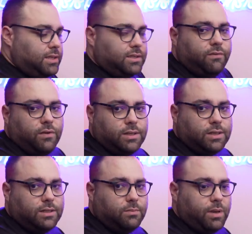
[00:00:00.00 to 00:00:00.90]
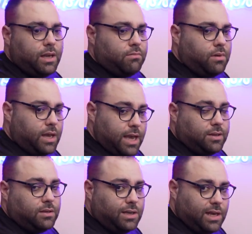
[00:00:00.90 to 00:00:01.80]
is influencing CPM
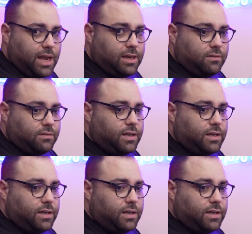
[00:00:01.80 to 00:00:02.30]
and creatives.